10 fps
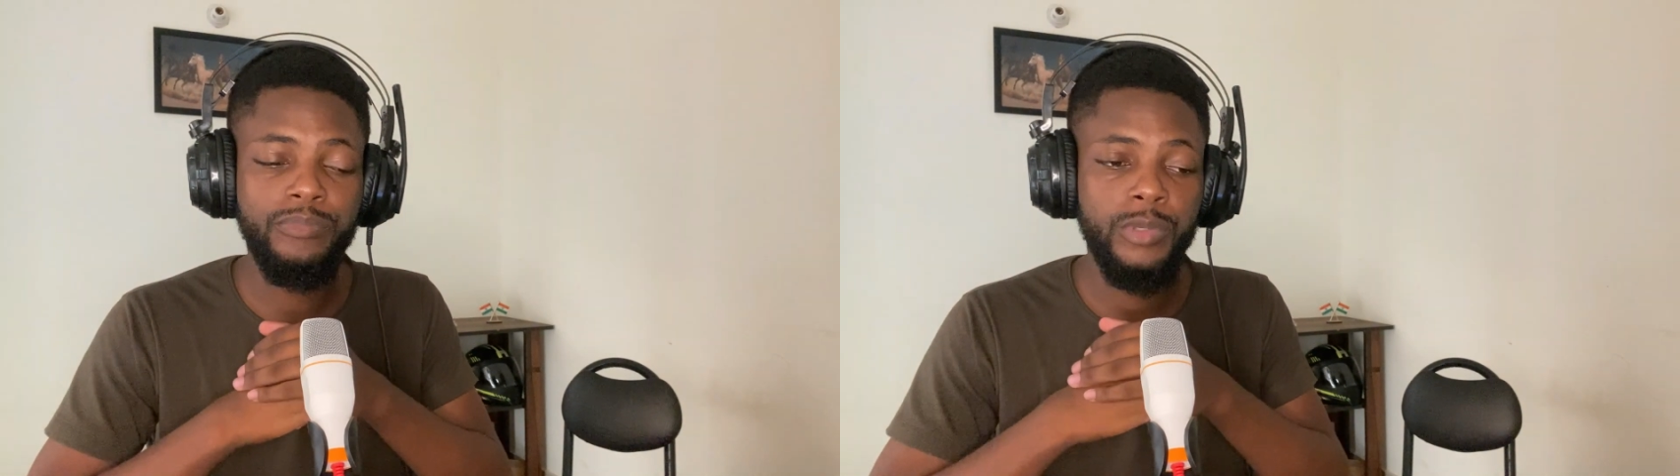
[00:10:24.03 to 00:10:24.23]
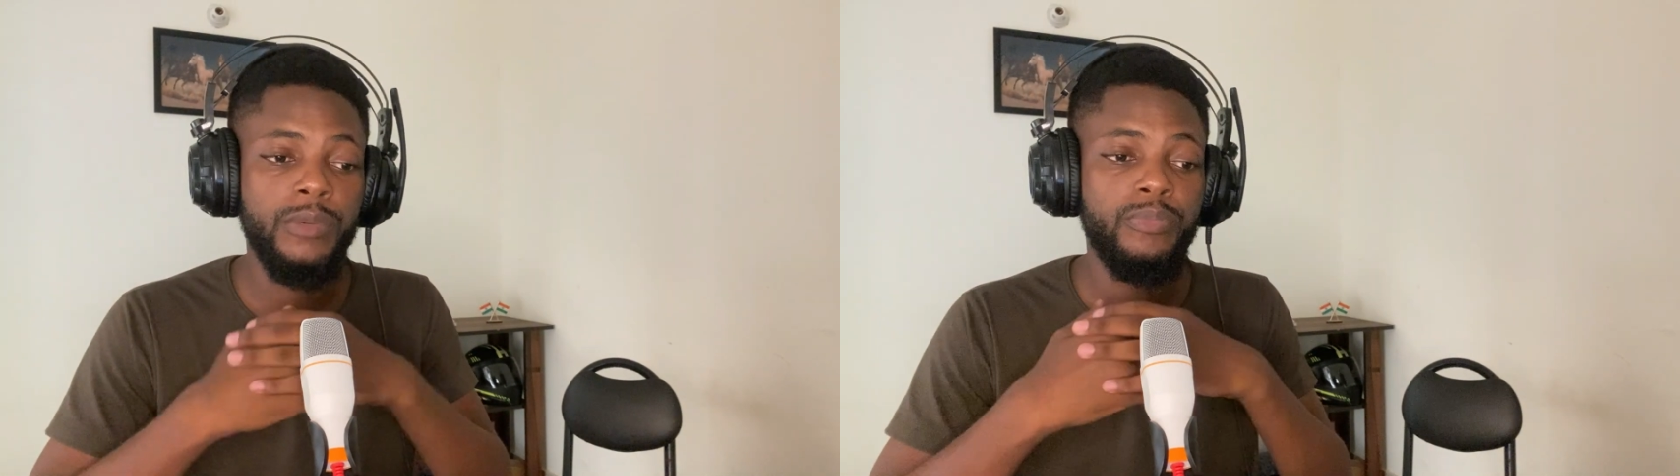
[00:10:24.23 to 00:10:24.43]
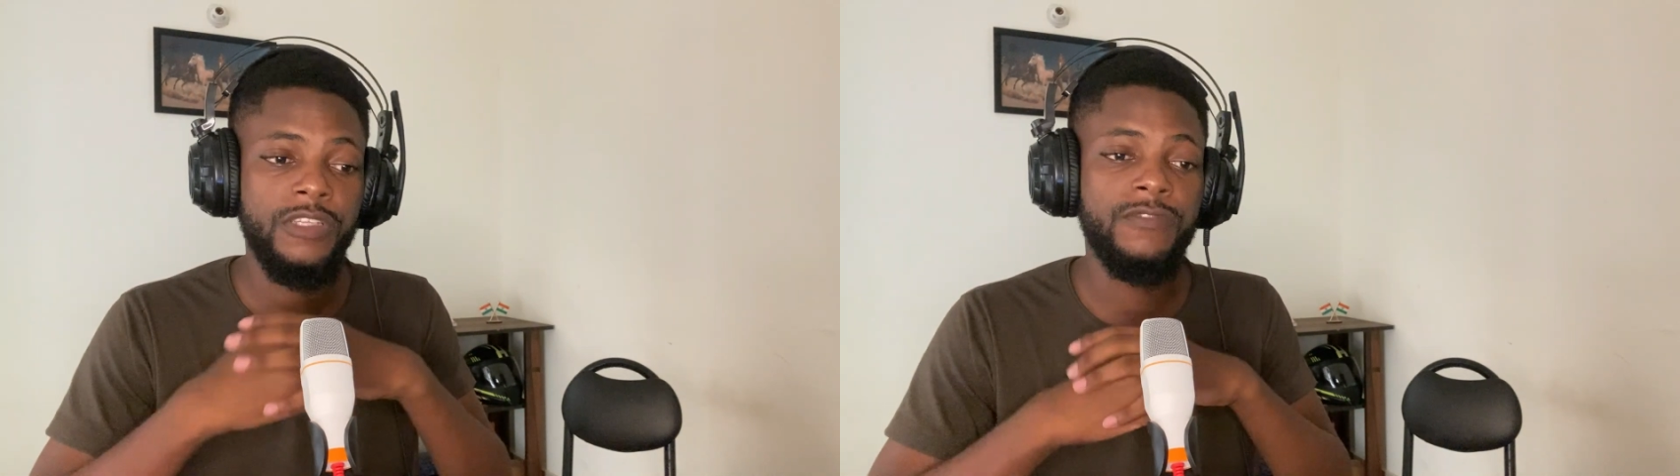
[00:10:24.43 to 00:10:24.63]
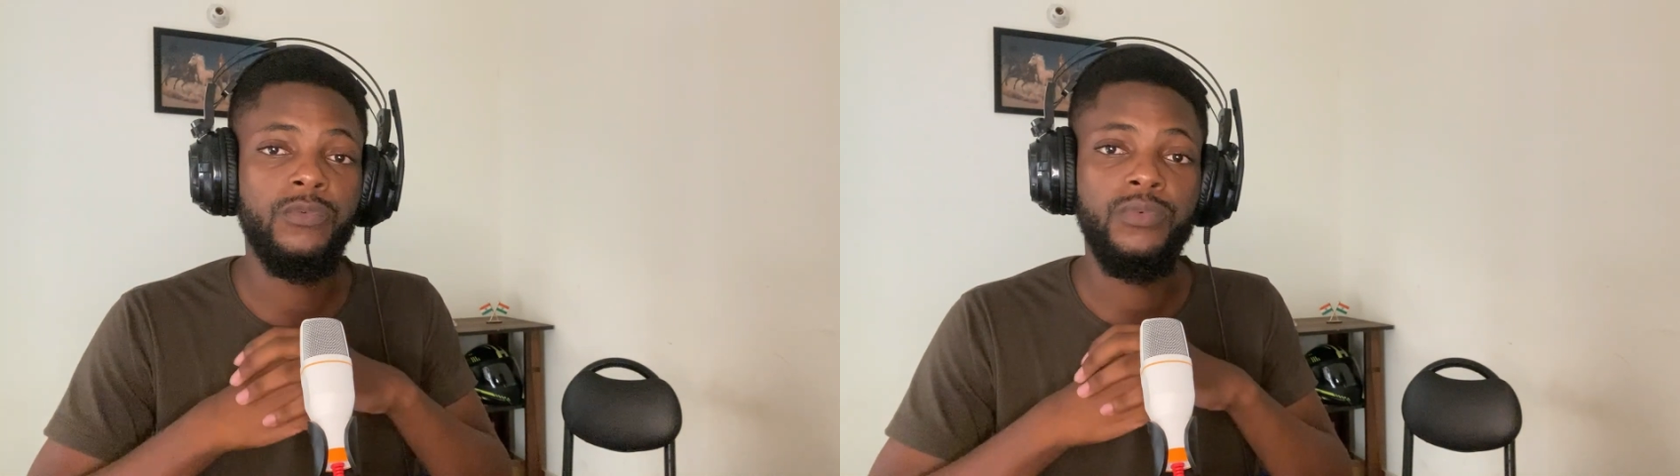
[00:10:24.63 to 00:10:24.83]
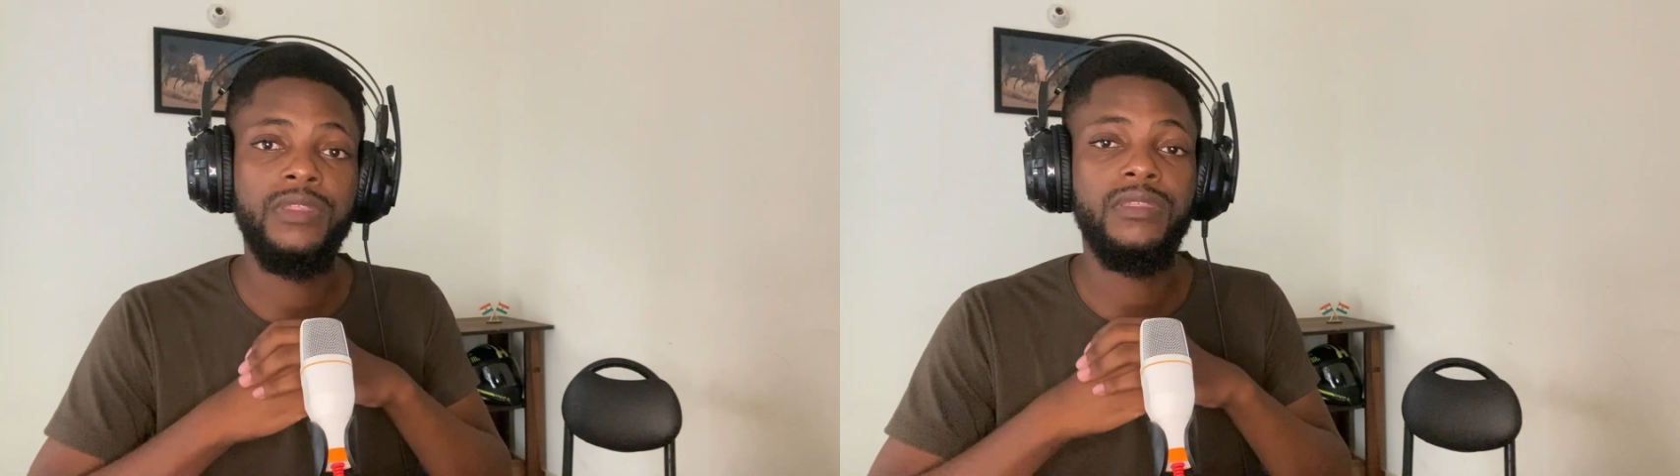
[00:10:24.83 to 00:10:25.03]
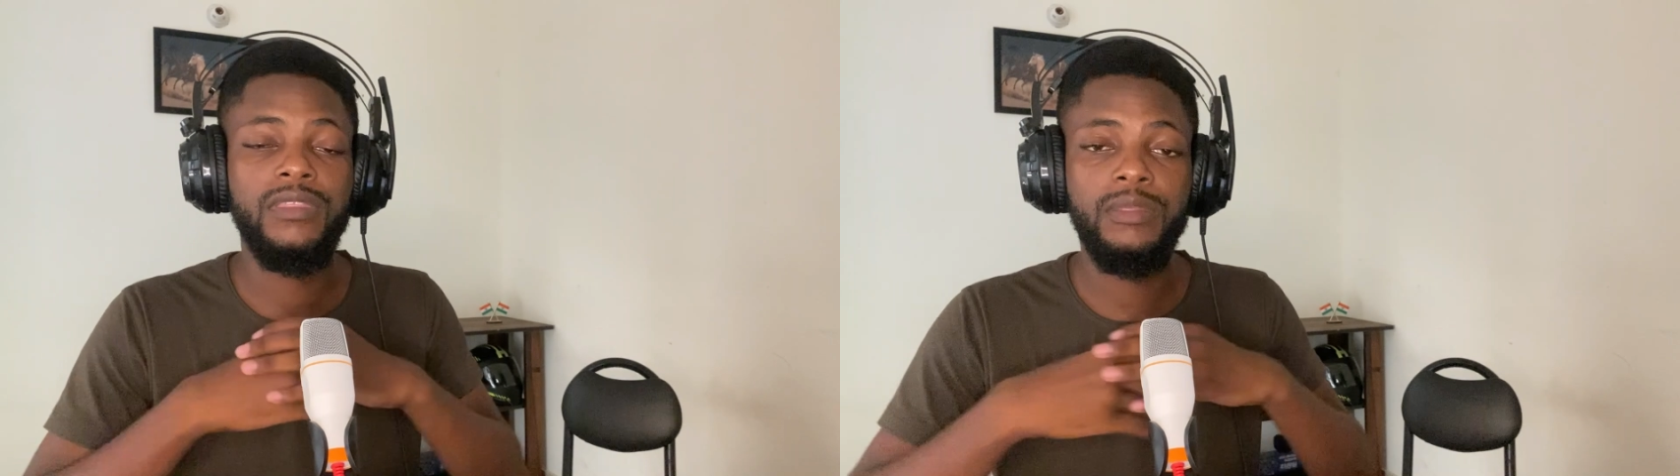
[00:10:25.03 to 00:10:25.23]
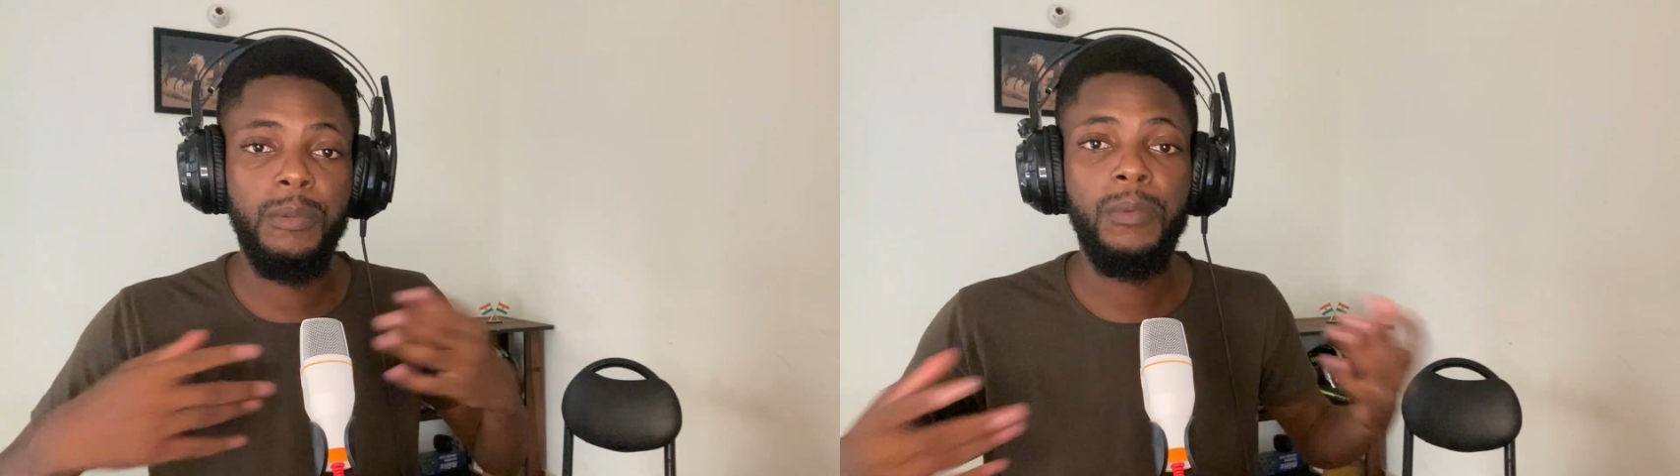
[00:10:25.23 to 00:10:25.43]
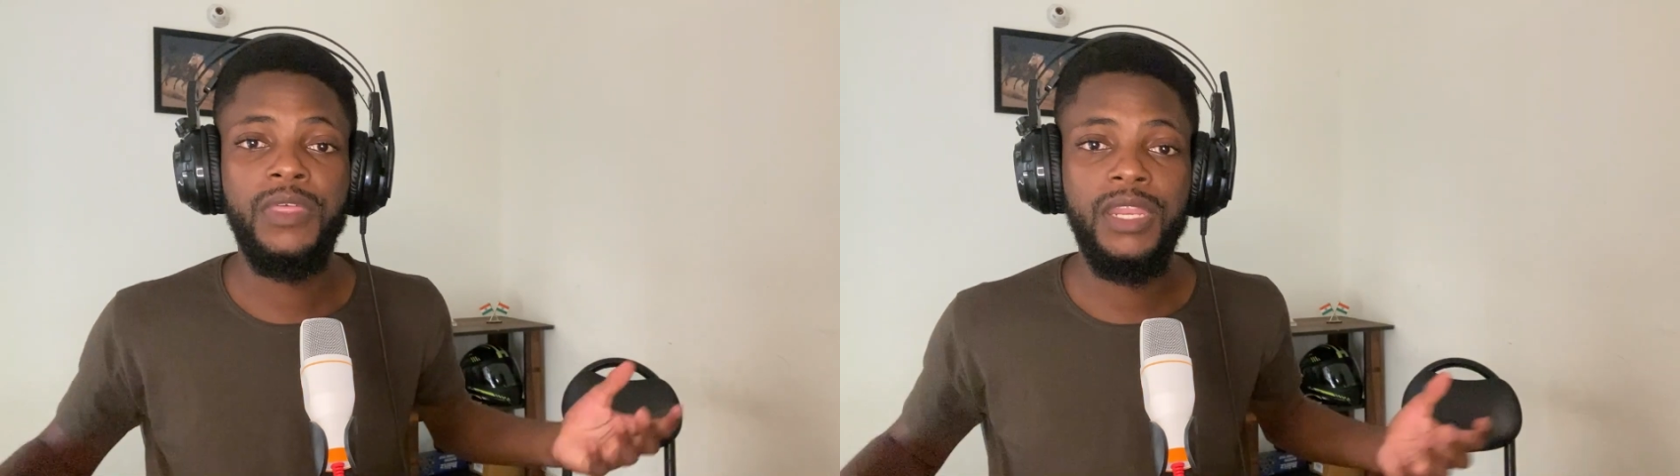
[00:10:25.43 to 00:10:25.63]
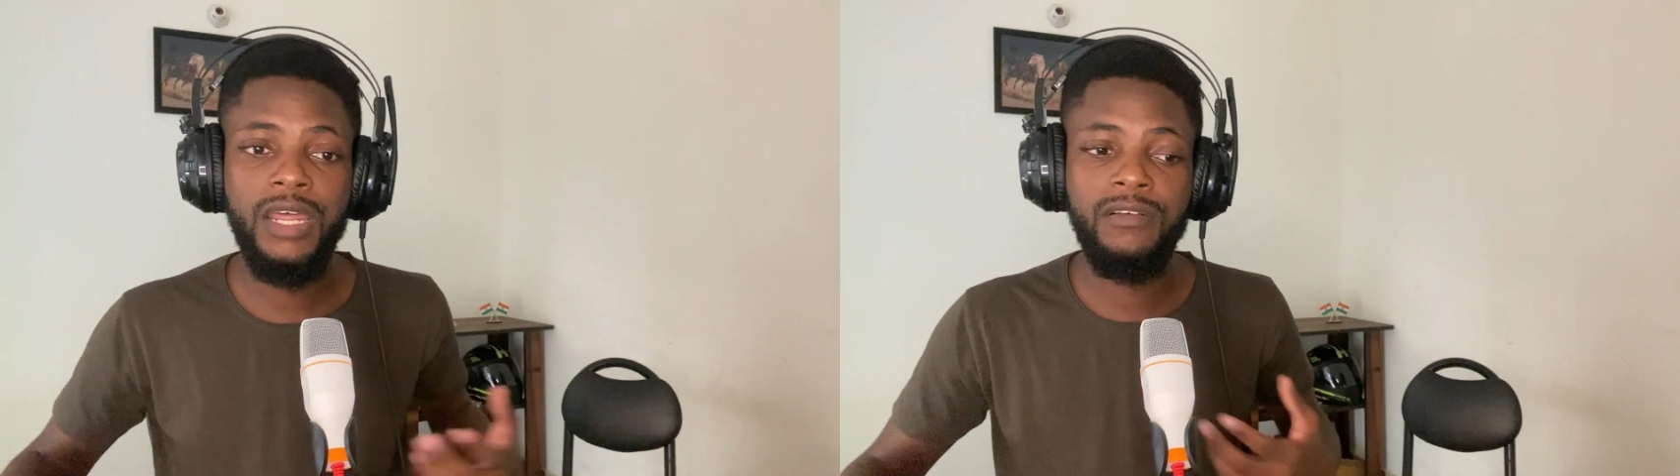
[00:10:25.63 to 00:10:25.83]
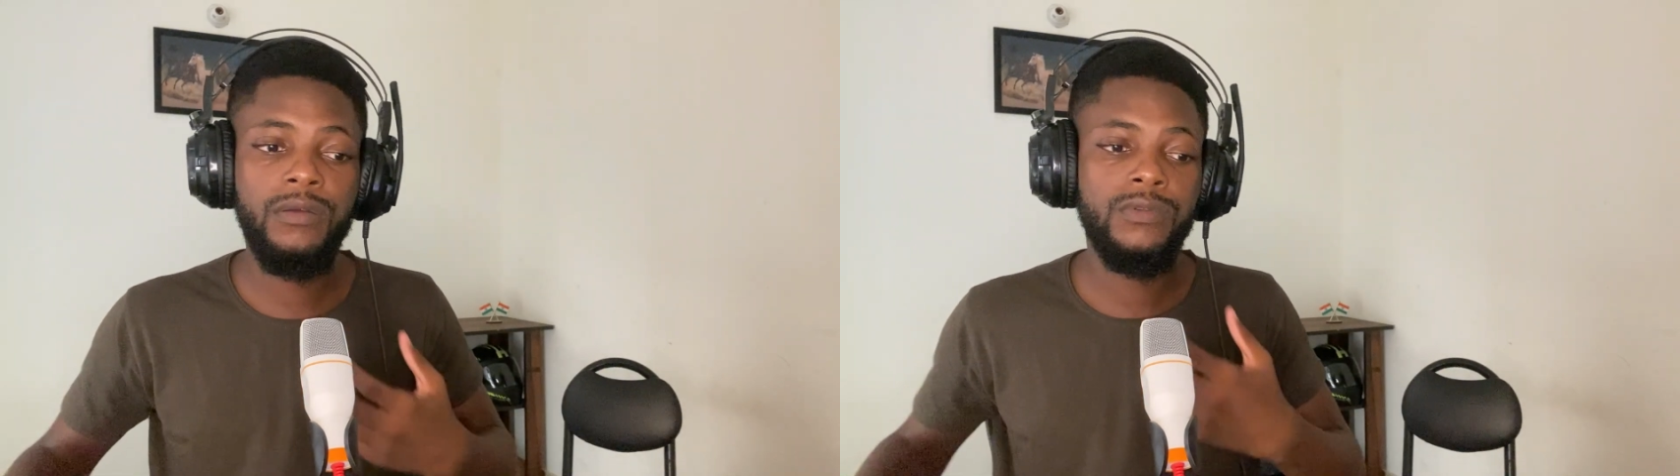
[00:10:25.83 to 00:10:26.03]
being peaceful with the people that
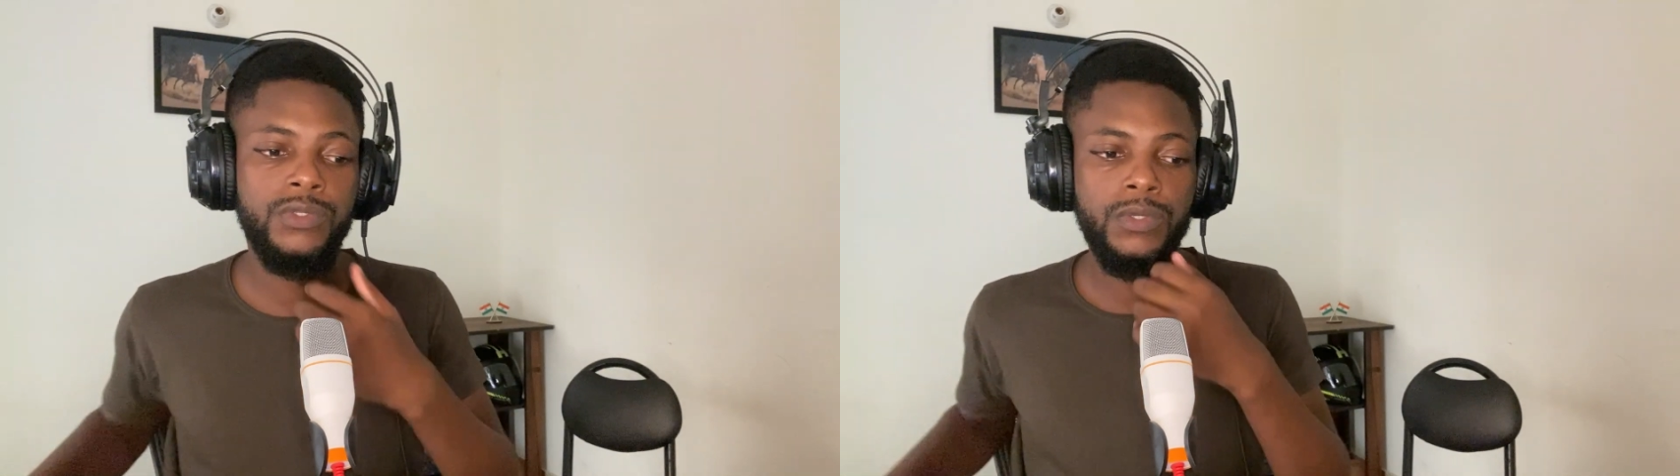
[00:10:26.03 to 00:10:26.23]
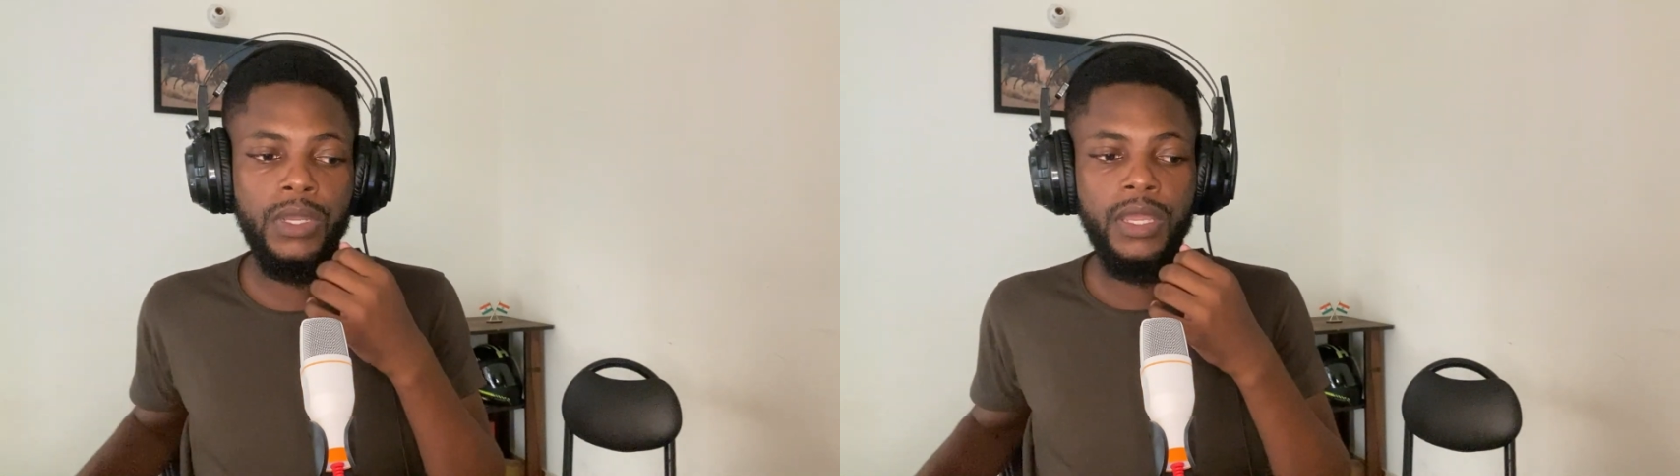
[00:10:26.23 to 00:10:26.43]
are around you.